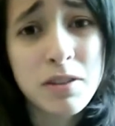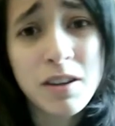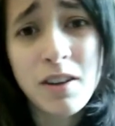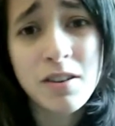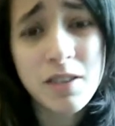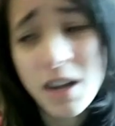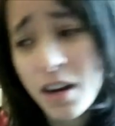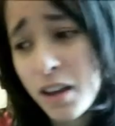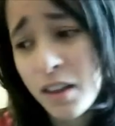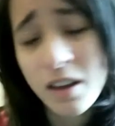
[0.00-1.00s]

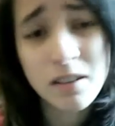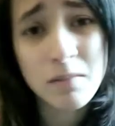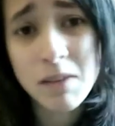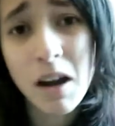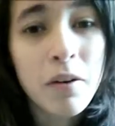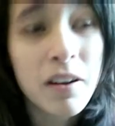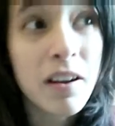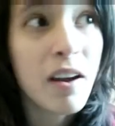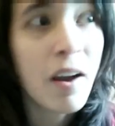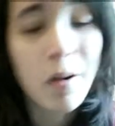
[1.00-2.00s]
entertaining things of that.
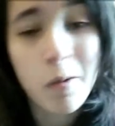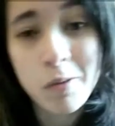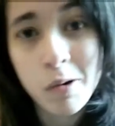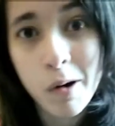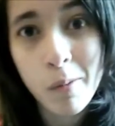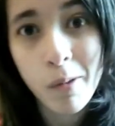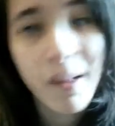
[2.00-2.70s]
I know I'm so horrible.